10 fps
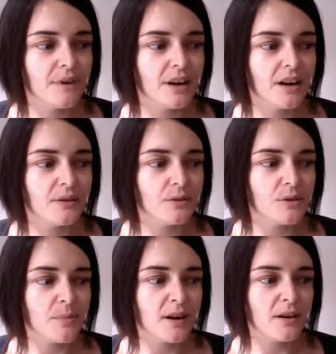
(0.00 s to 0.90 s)
I thought
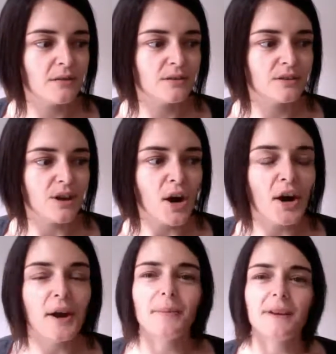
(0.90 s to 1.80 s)
about
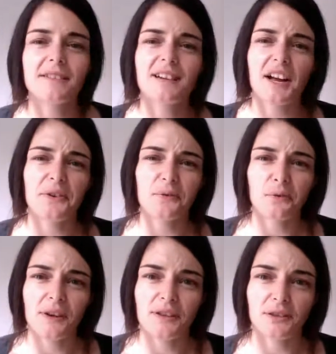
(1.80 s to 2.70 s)
time and its kind of
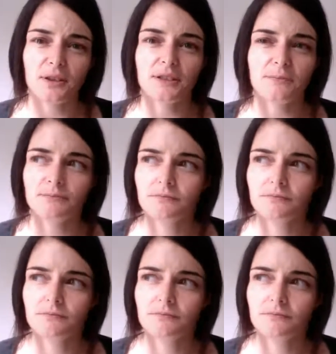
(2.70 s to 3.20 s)
effect on